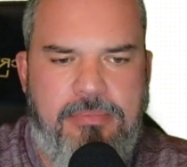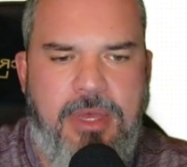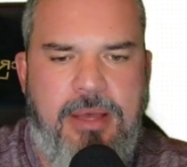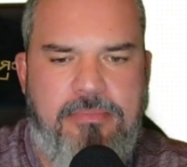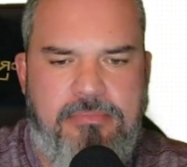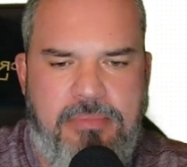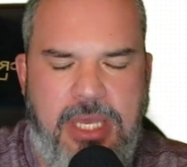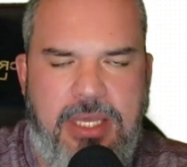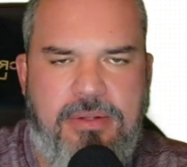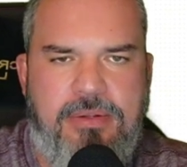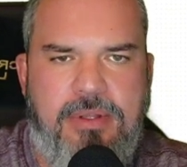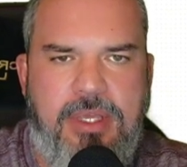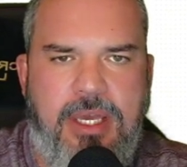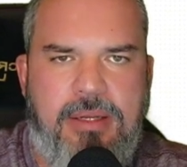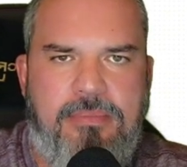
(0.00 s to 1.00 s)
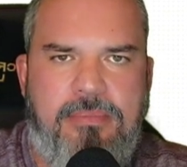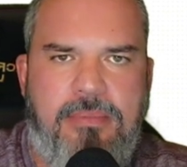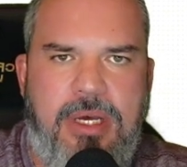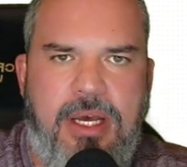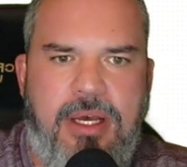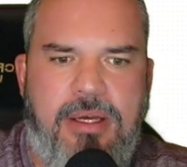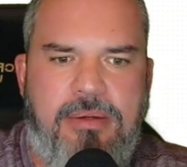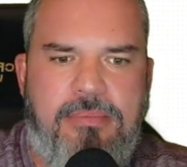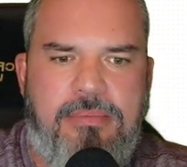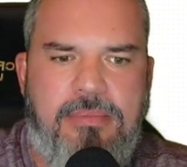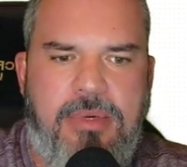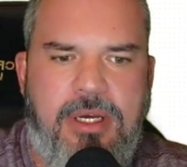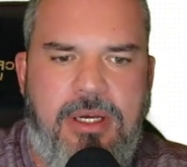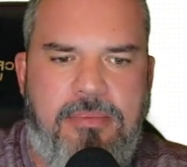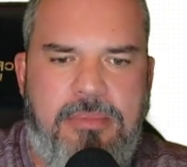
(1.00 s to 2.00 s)
betting that my
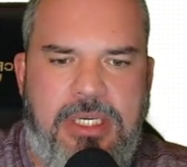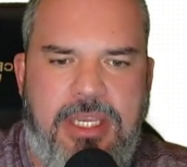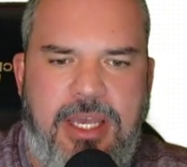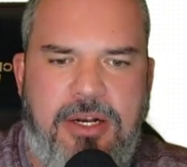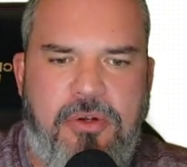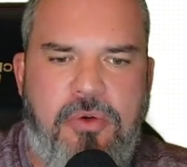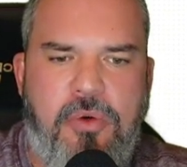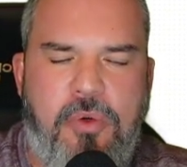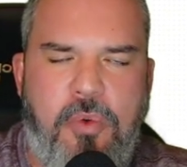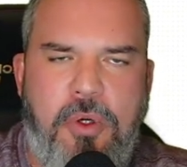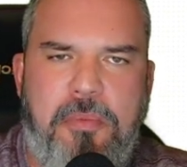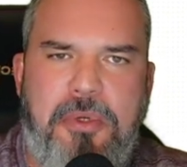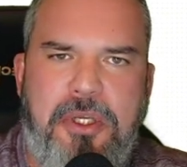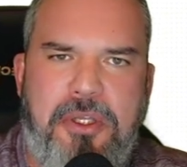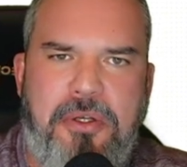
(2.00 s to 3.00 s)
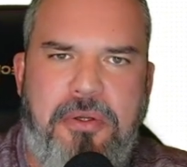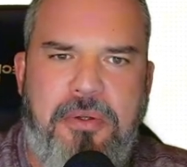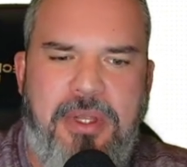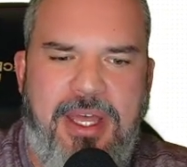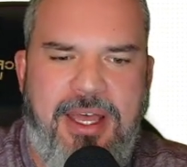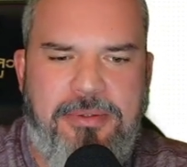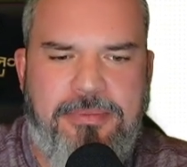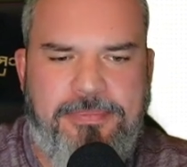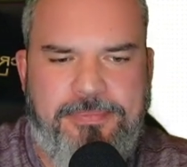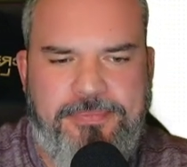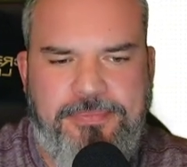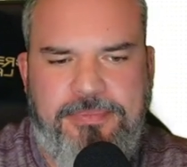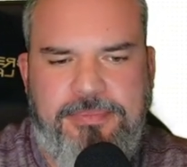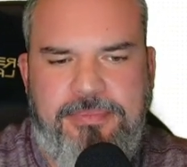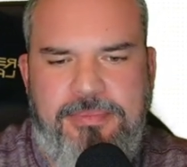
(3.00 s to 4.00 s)
mechanical equipment can do that.
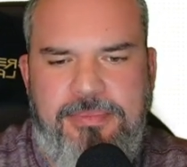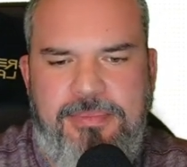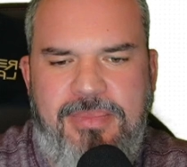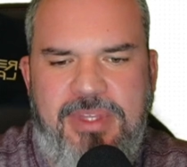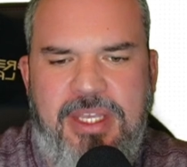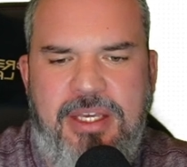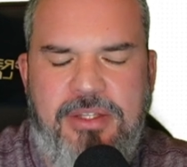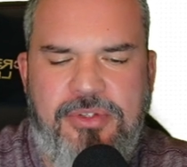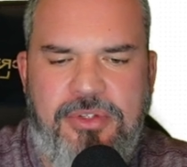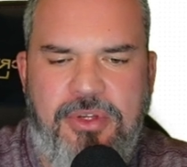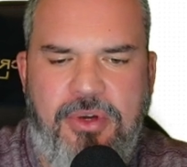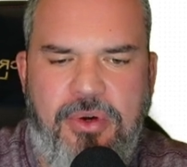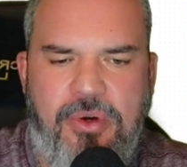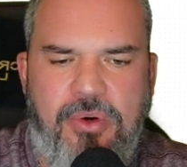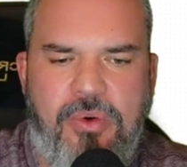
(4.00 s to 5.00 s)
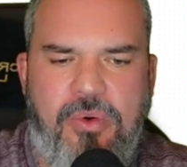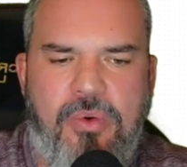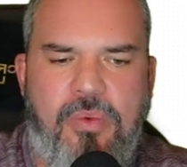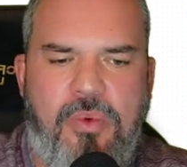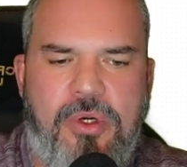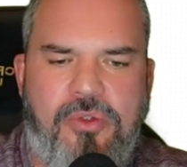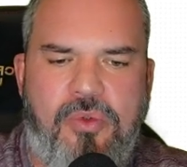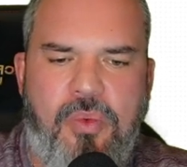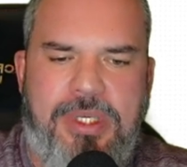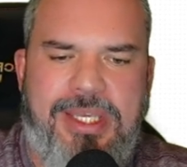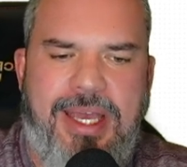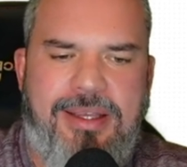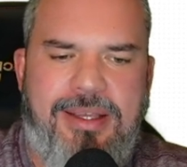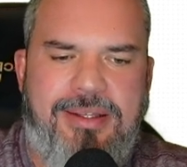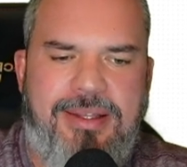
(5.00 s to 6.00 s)
And so once we
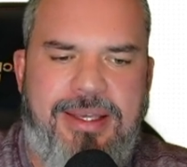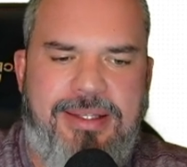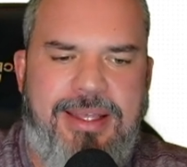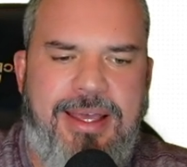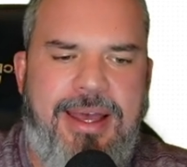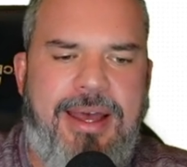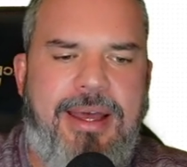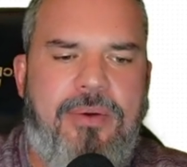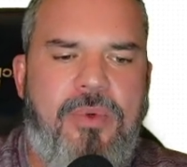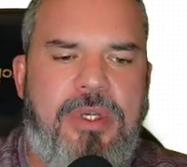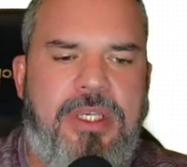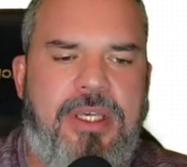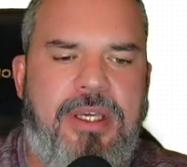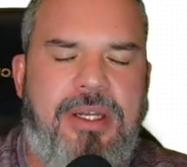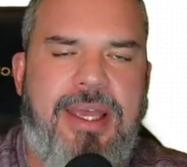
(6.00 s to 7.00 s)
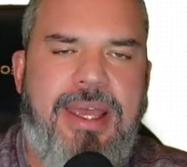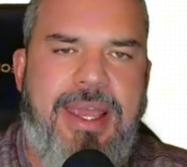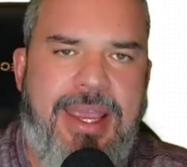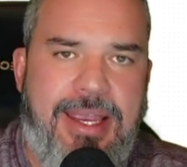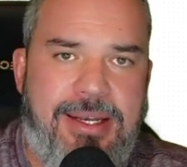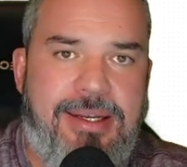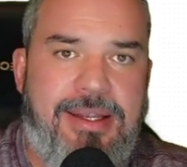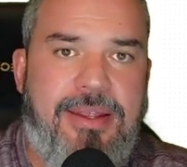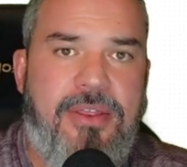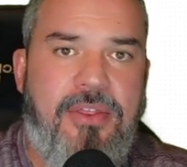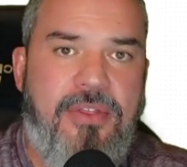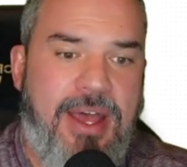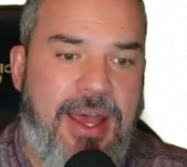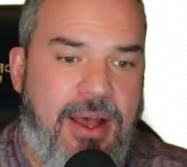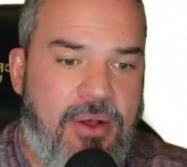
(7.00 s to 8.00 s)
calculate that, we get
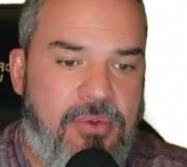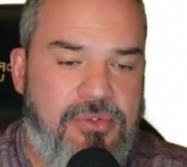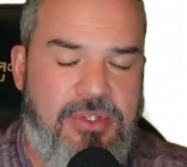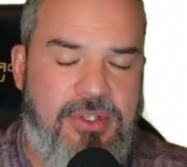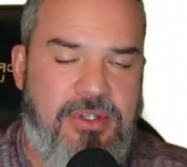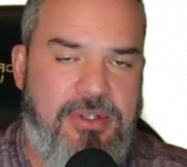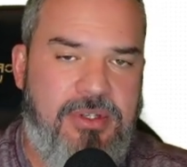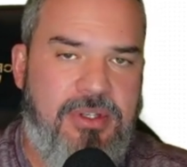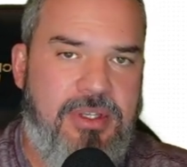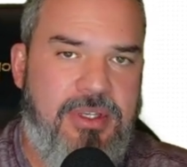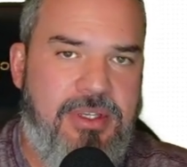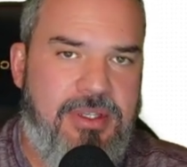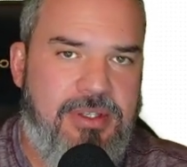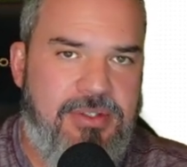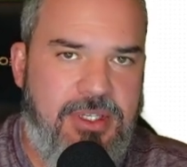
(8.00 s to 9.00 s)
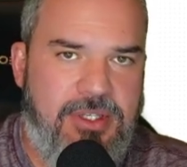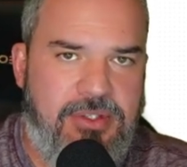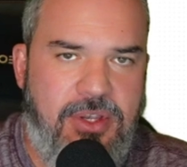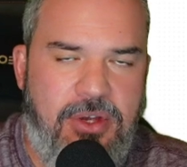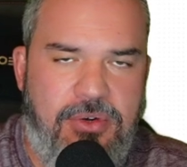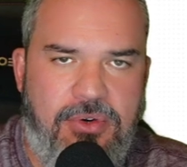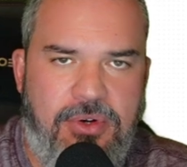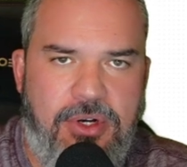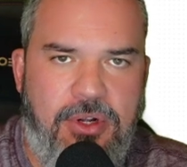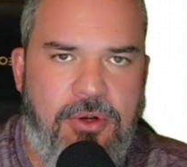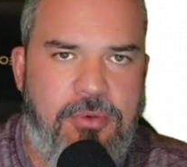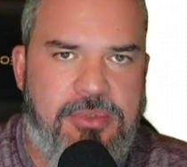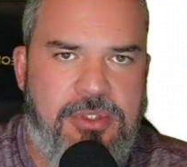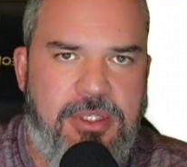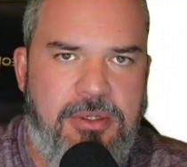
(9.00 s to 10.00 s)
8,600
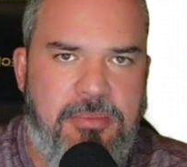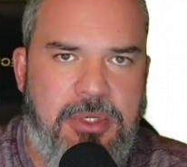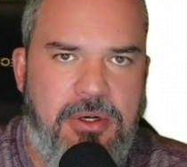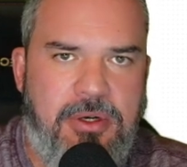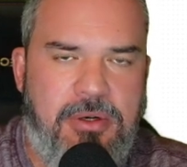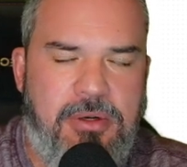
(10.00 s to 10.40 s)
ohm centimeter.